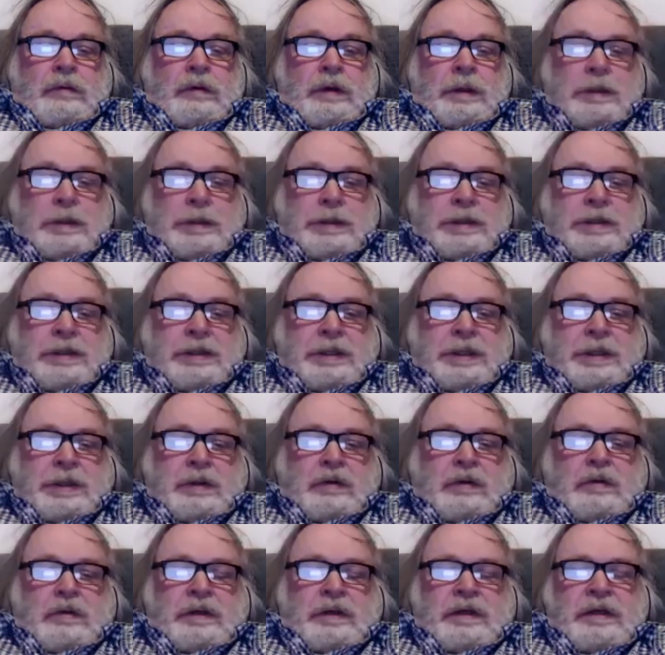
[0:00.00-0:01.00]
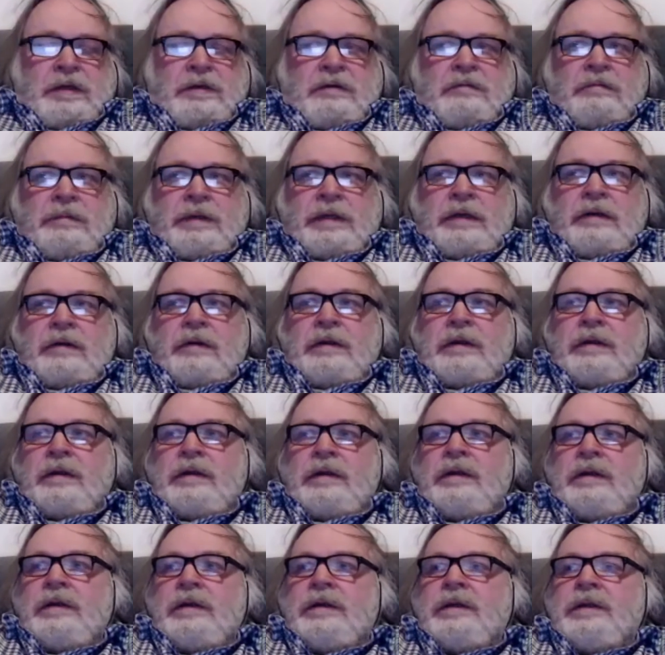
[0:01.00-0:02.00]
What she's talking about
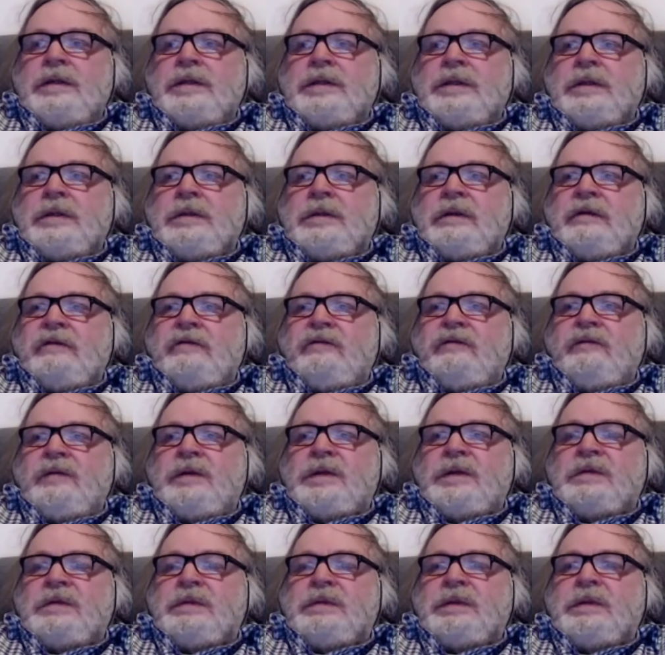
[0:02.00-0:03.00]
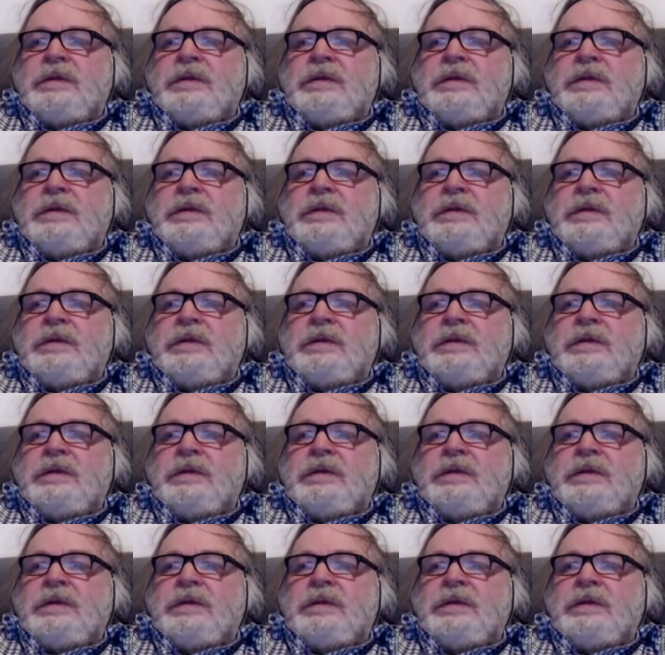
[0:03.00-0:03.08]
is the difference